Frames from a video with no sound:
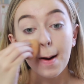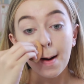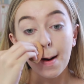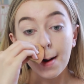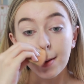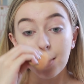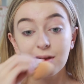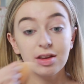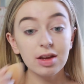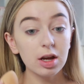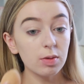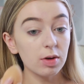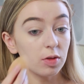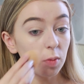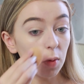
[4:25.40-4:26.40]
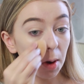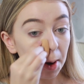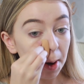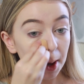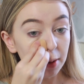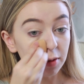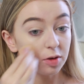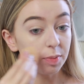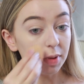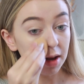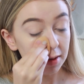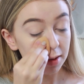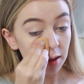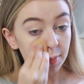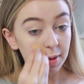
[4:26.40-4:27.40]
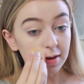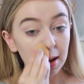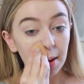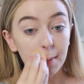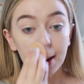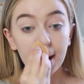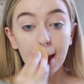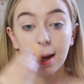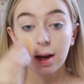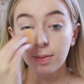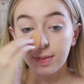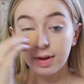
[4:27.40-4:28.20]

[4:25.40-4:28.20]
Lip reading: I just stick with one and just blend it a bit down my neck